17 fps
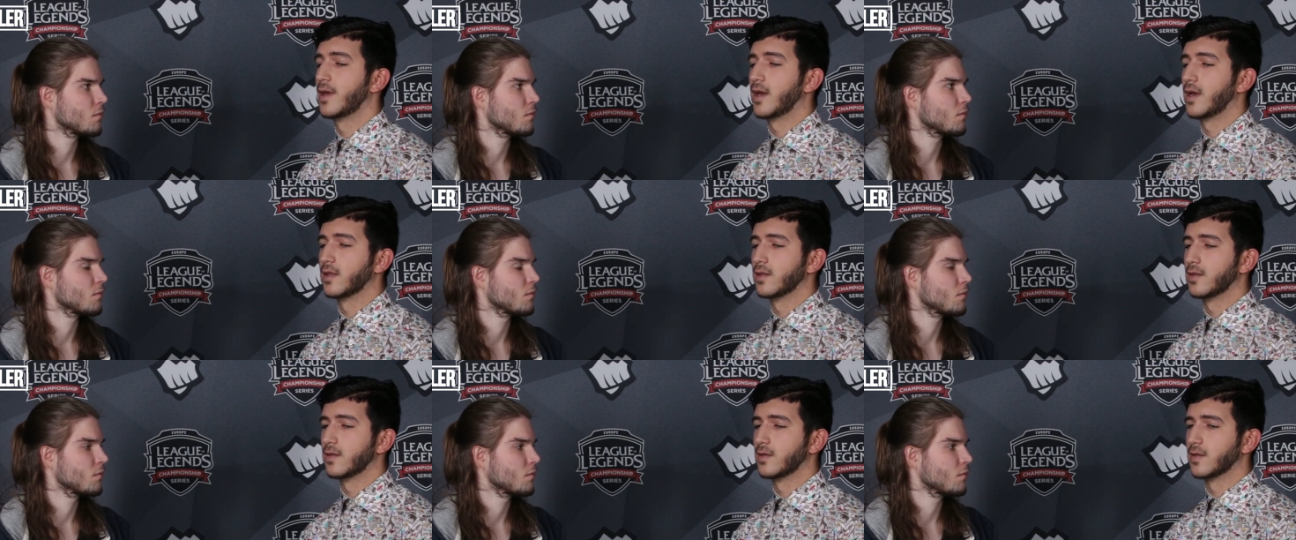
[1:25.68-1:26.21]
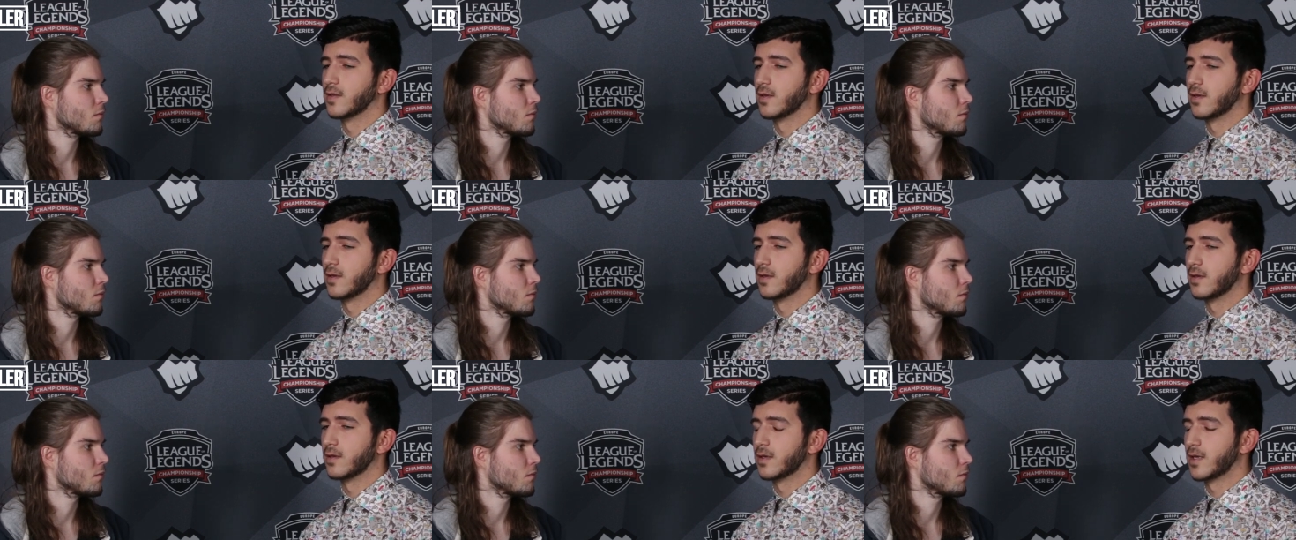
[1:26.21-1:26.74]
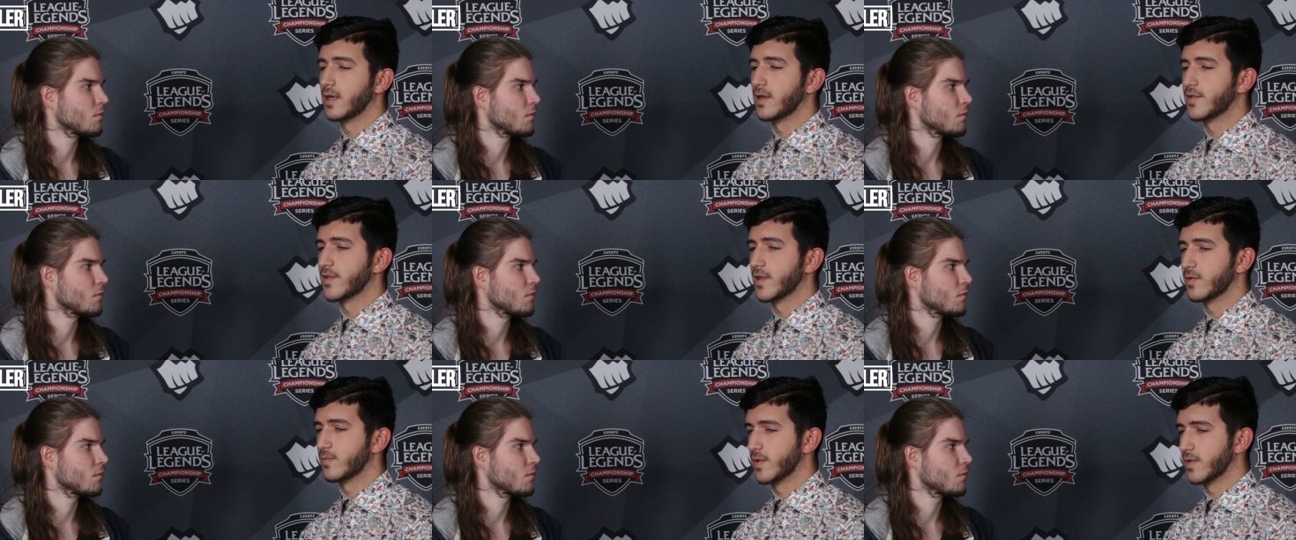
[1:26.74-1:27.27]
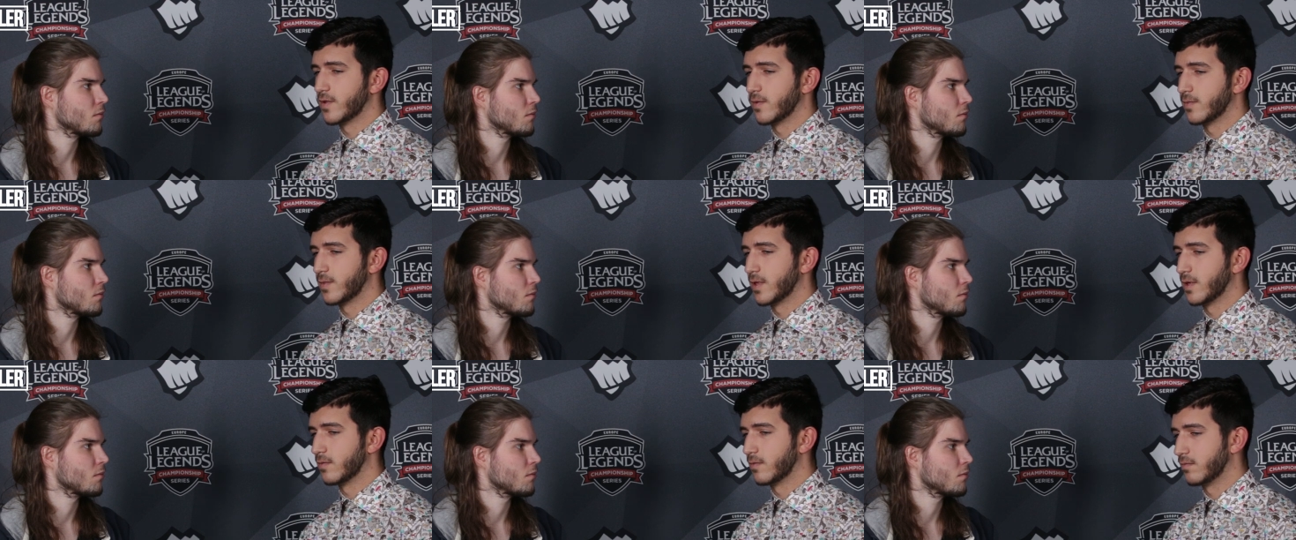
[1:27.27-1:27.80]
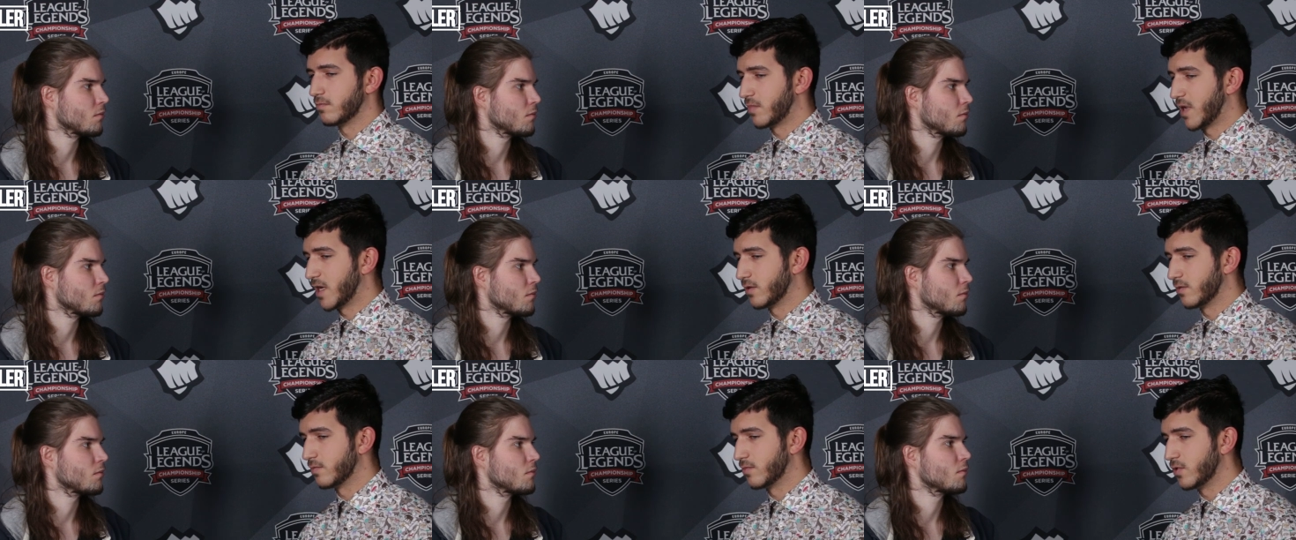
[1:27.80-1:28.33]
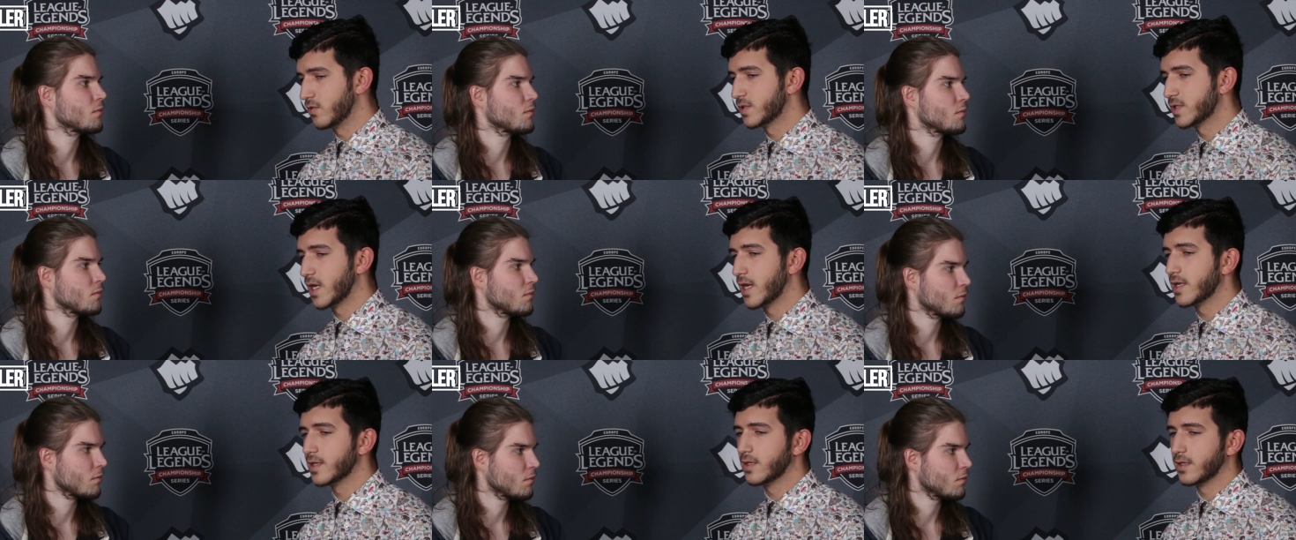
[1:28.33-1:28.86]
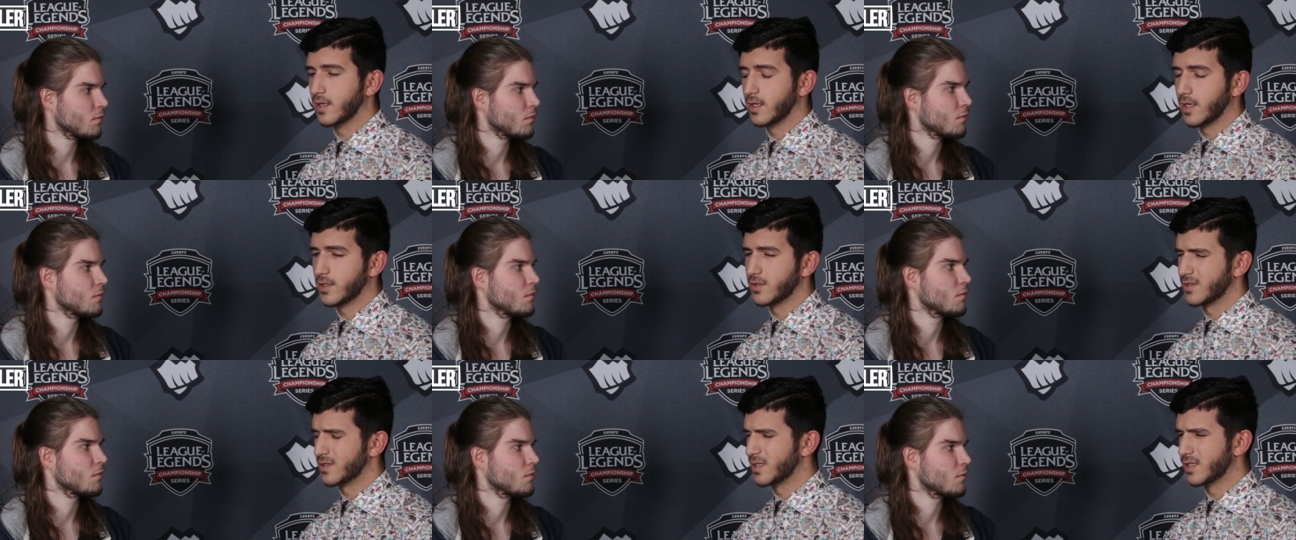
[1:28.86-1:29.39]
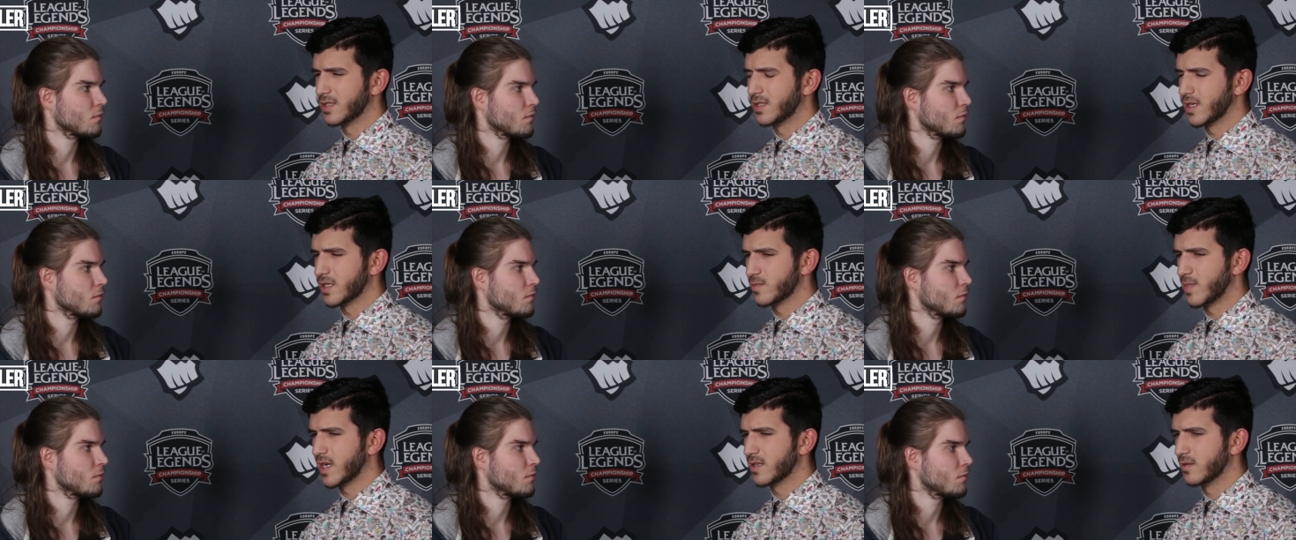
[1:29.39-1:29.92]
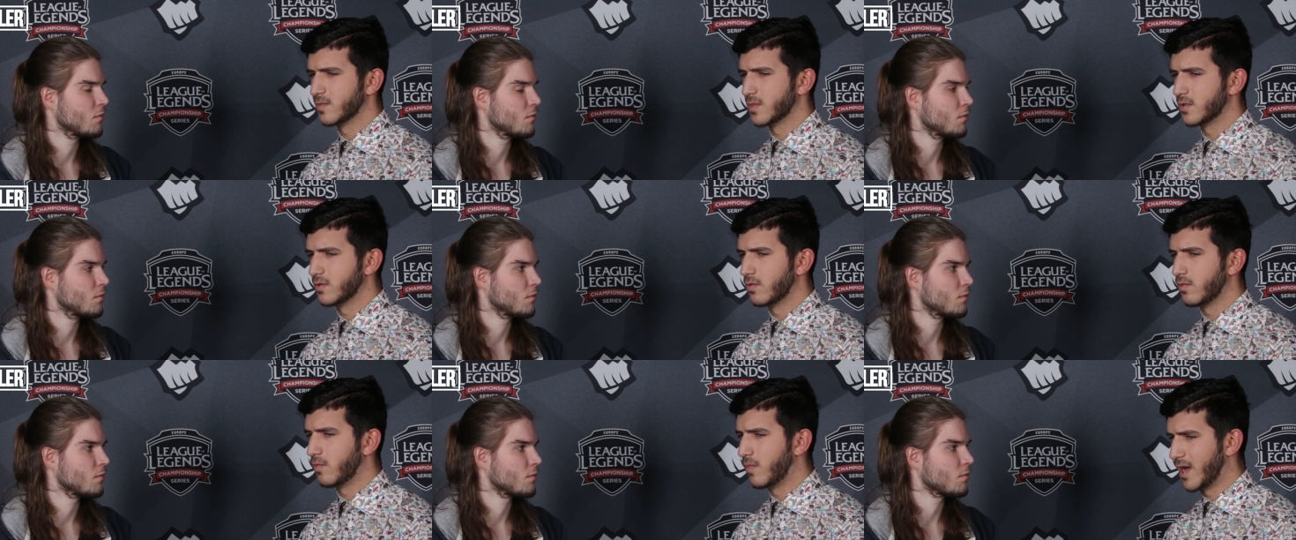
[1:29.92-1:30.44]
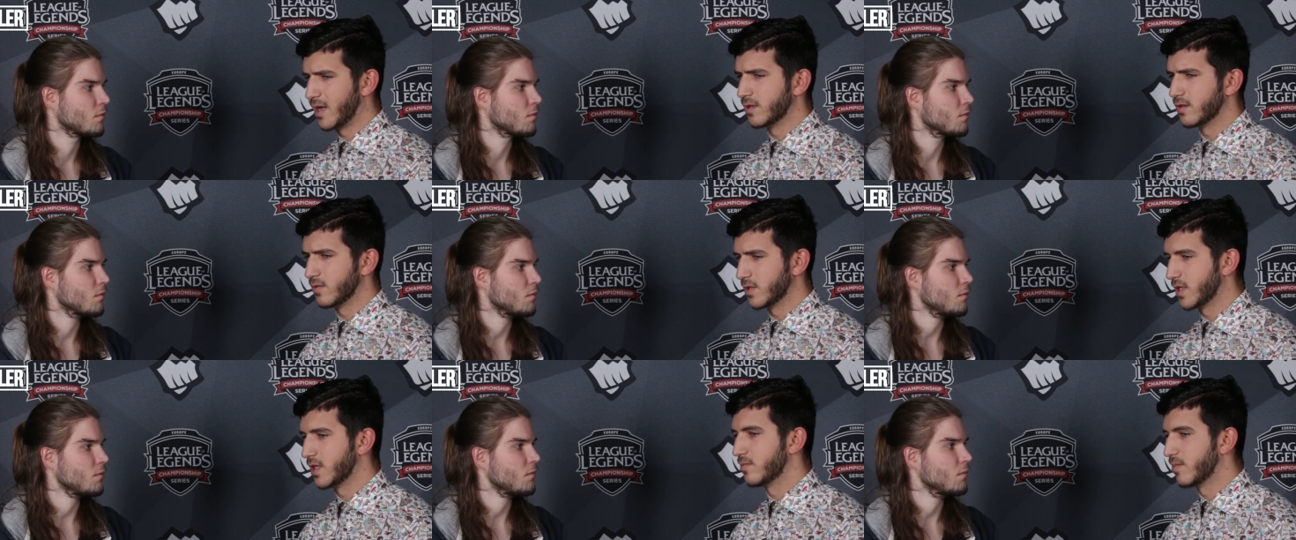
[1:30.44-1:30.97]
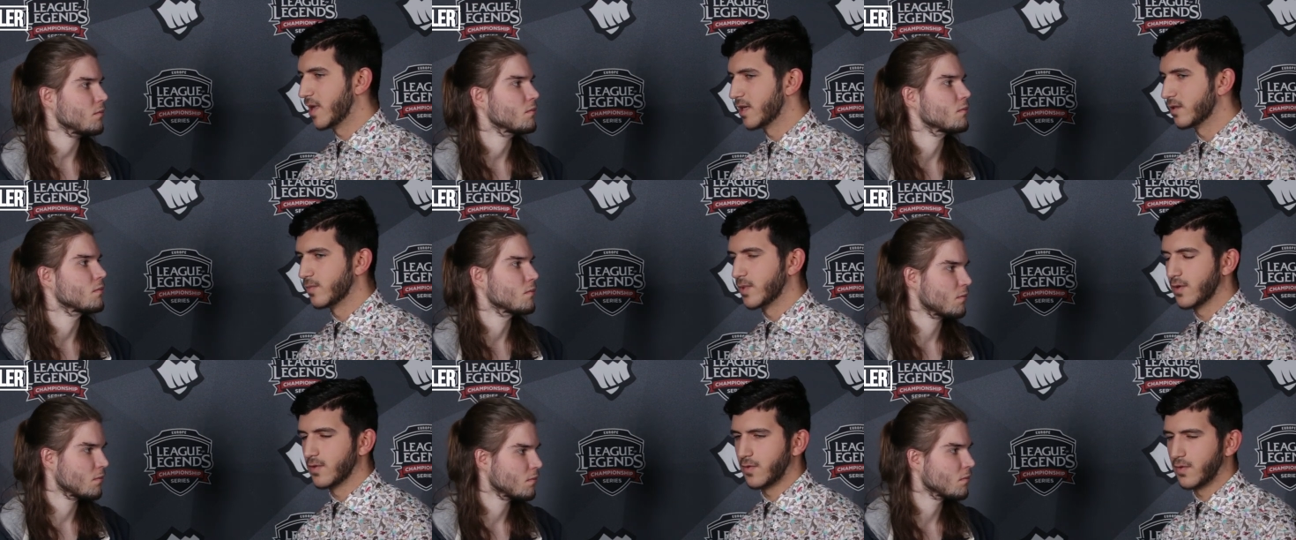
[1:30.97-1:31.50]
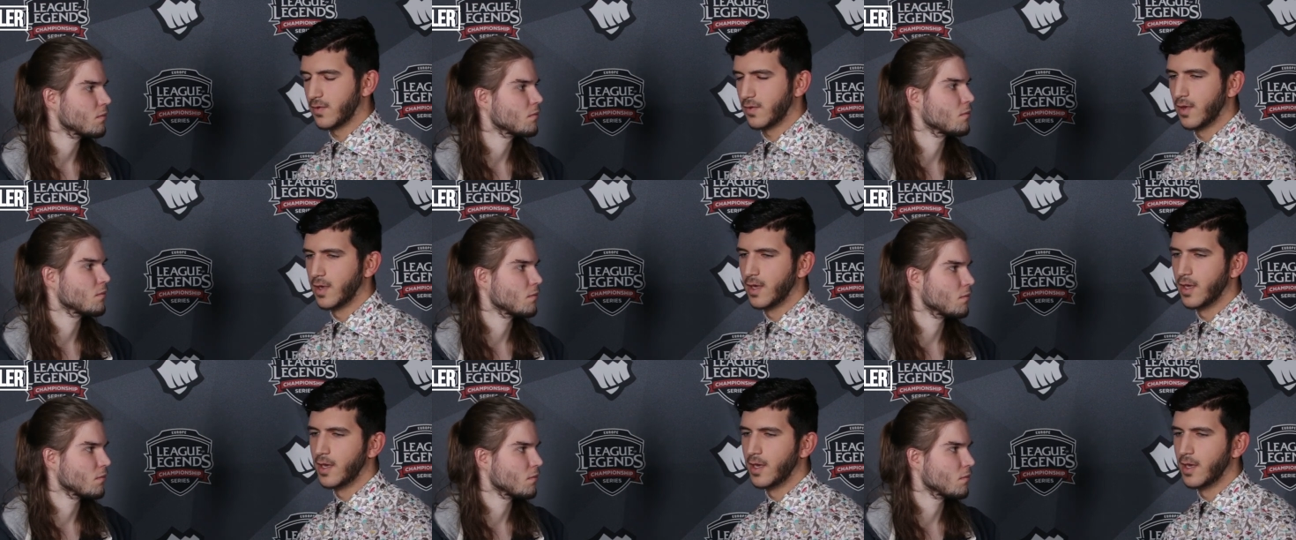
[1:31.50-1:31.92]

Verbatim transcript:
Speaker 1: and uh, Kalista has been something banned on blue side and I just didn't expect them to ban what they banned because